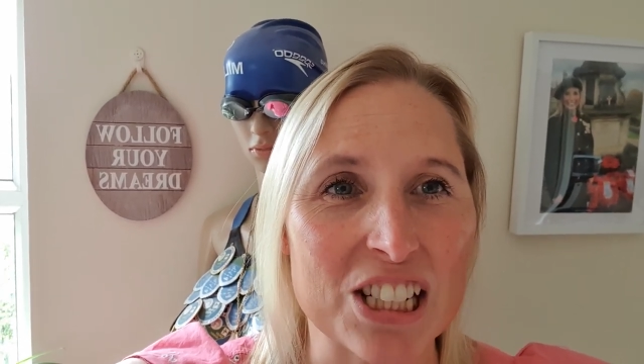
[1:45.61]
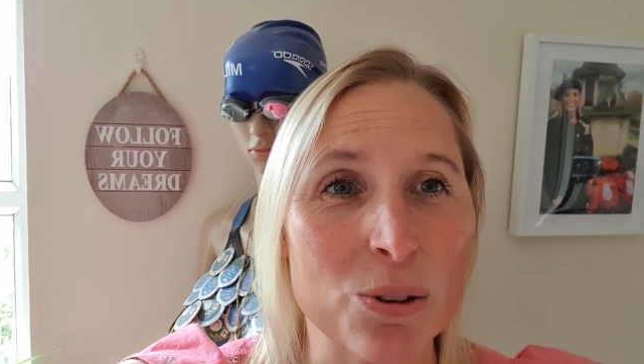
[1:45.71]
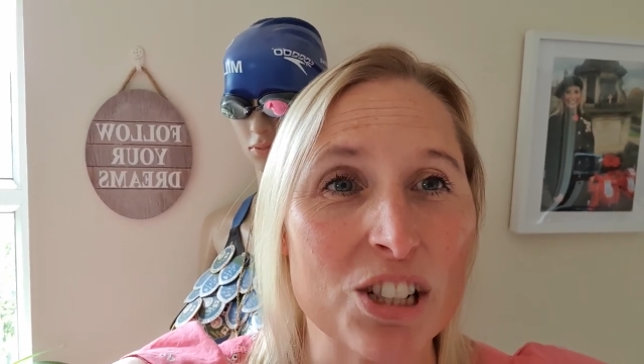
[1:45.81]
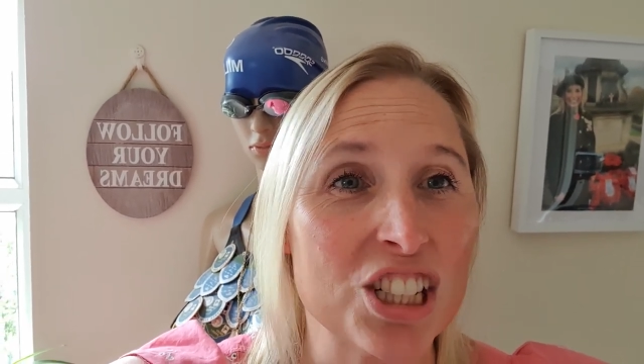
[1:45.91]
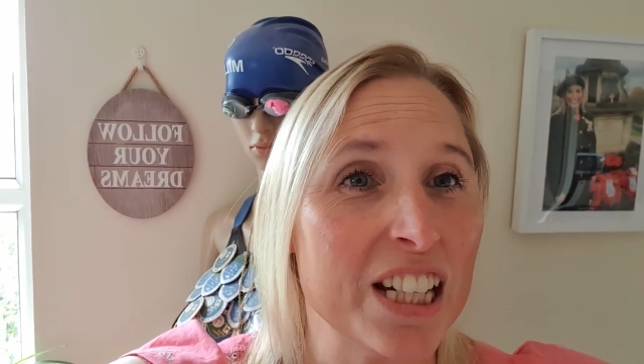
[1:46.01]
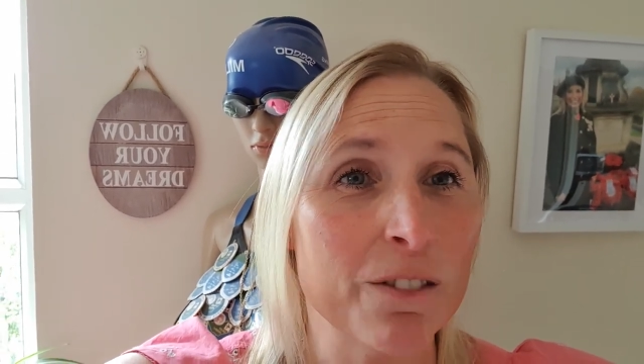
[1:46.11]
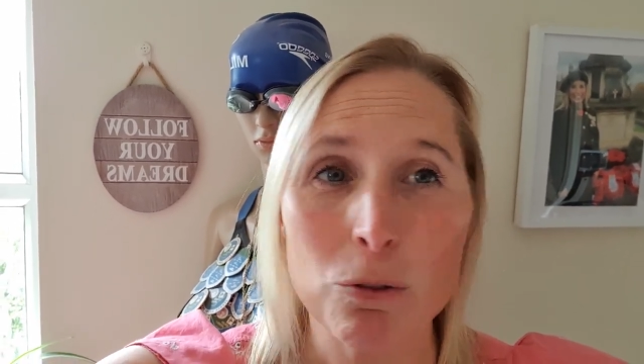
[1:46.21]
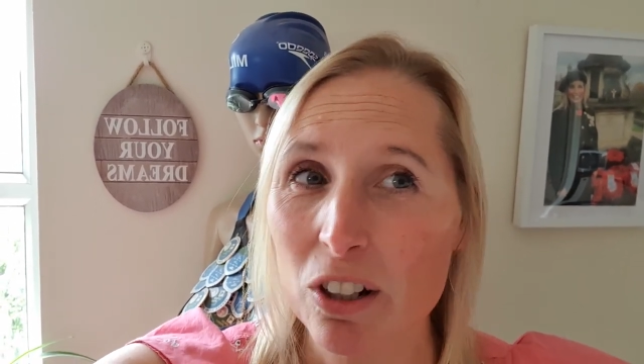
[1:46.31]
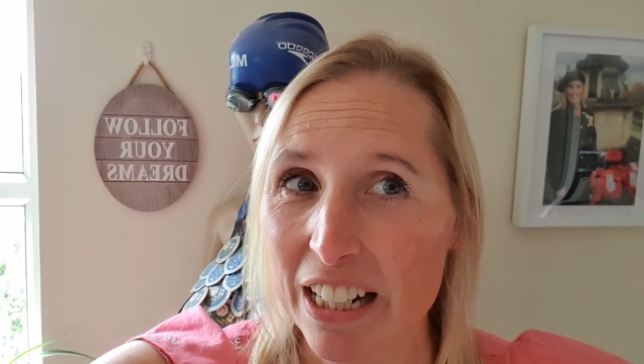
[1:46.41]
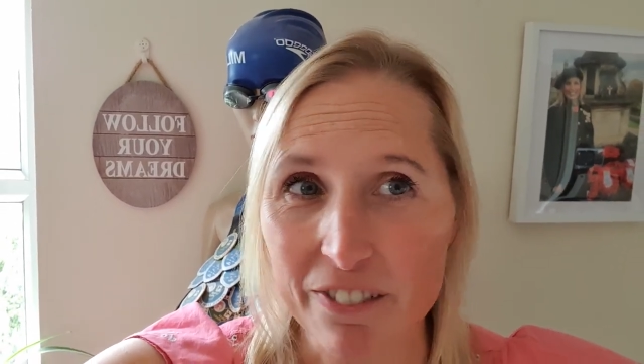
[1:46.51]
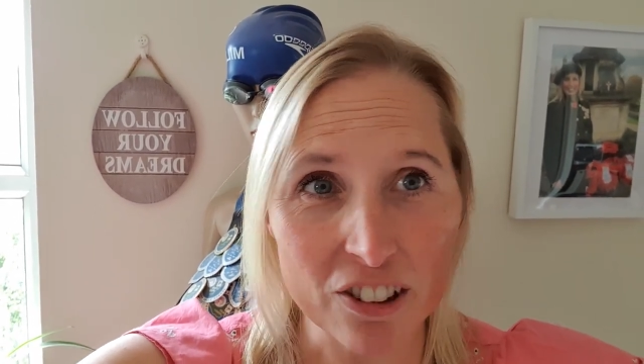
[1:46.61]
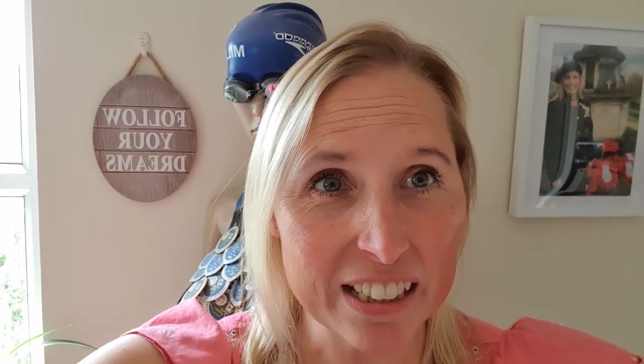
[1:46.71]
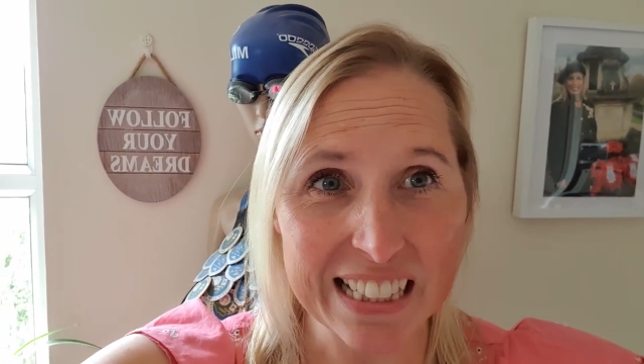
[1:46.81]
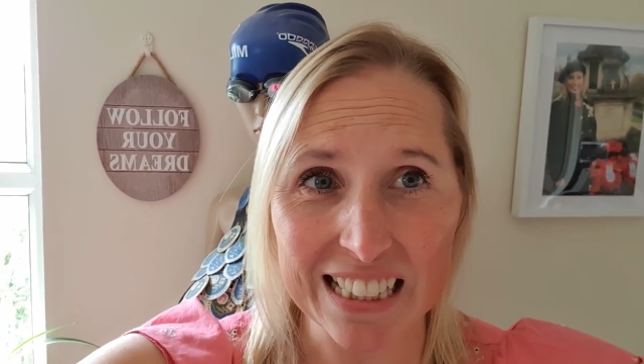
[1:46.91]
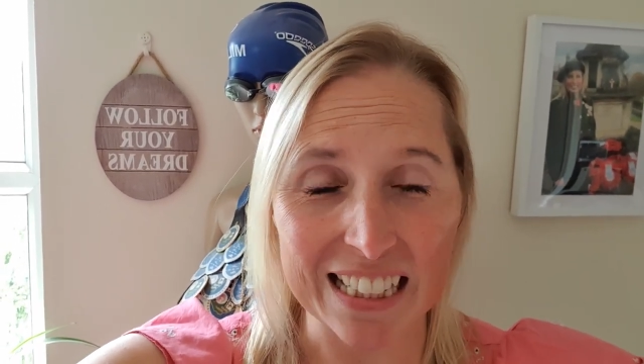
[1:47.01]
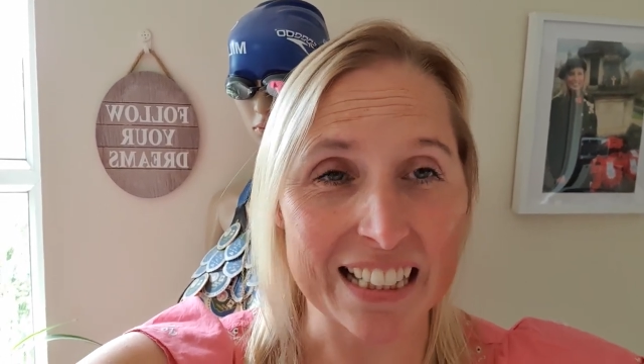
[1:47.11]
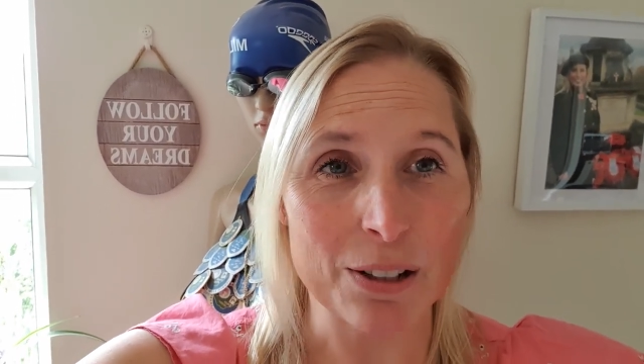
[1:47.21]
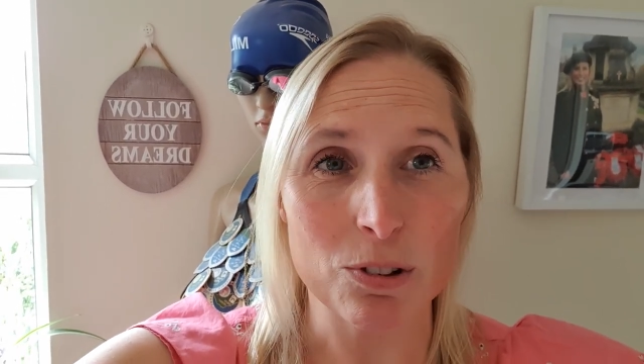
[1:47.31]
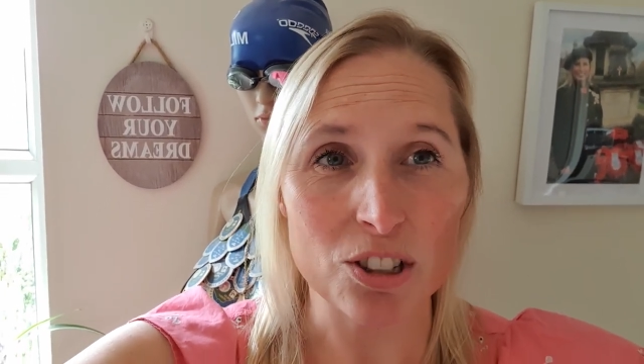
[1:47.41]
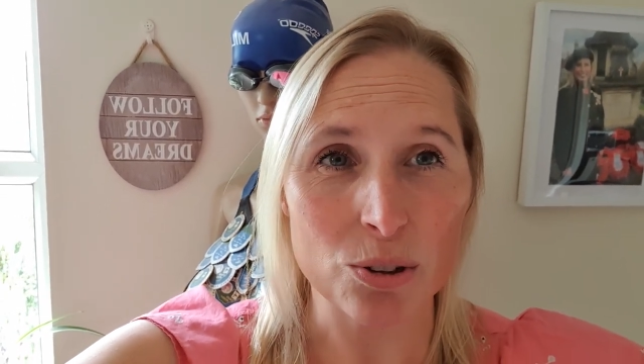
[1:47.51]
and to achieve whatever it is that
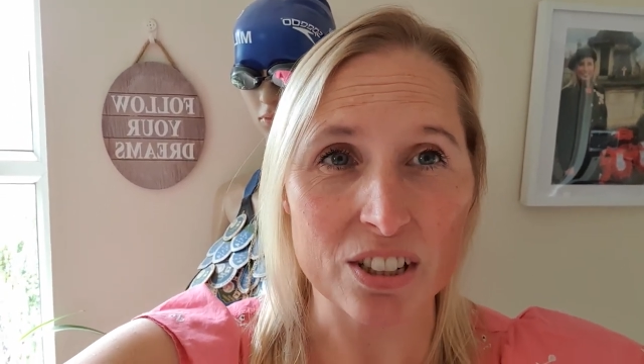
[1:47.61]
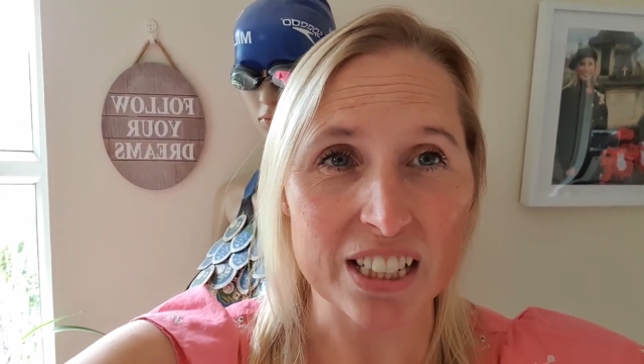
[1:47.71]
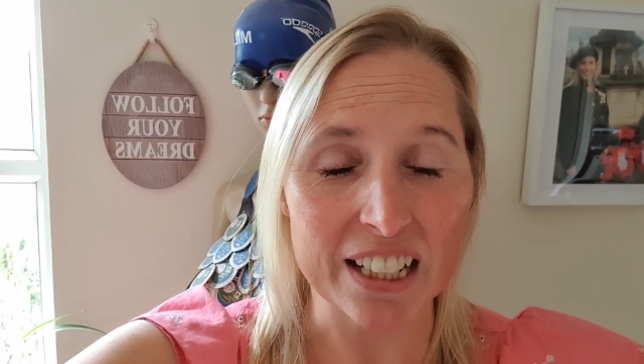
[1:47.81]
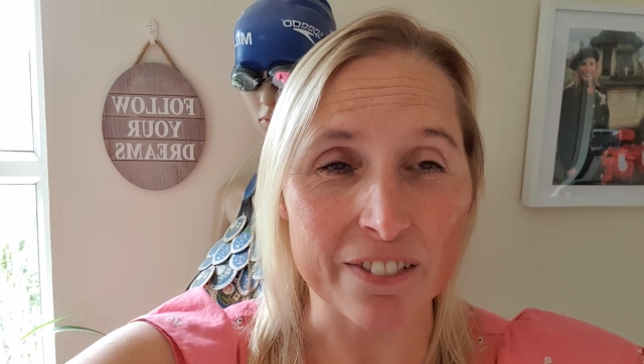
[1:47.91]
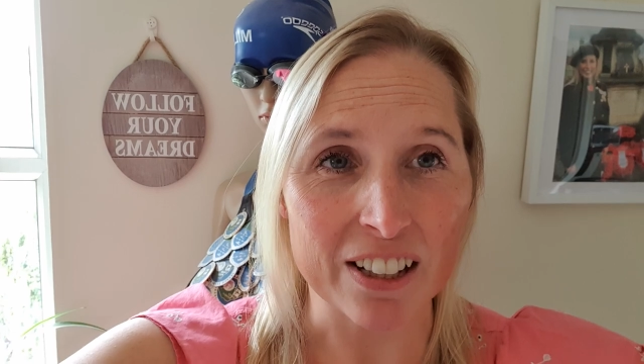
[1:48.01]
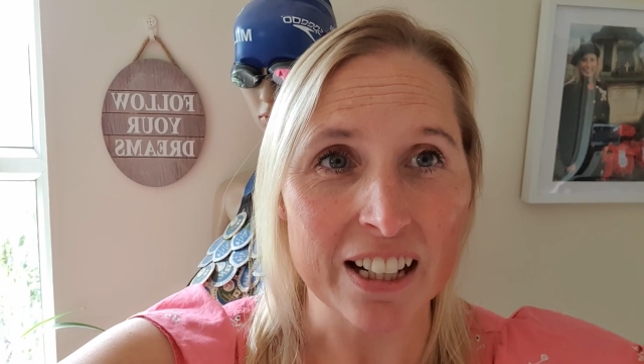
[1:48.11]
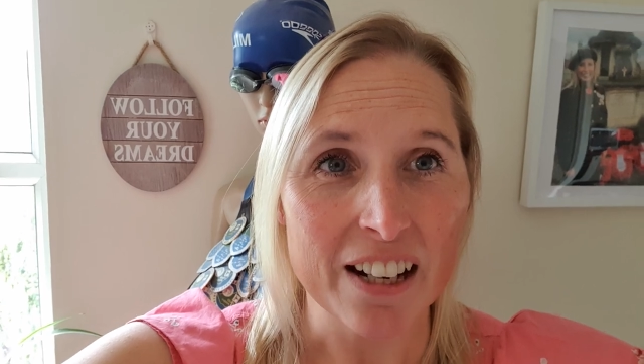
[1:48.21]
they want to achieve.